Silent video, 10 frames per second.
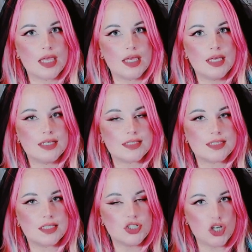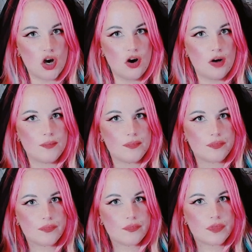his jaw
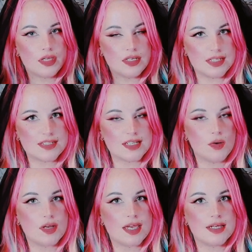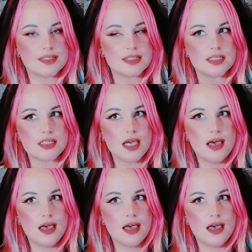dislocated,